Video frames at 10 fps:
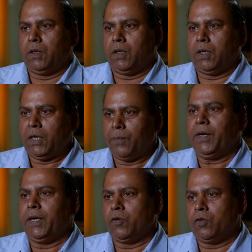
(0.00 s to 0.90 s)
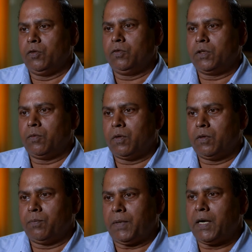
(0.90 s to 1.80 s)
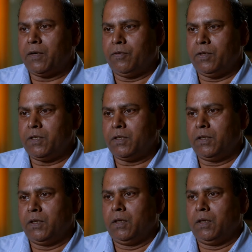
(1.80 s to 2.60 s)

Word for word: Uh, let me introduce about the plant first.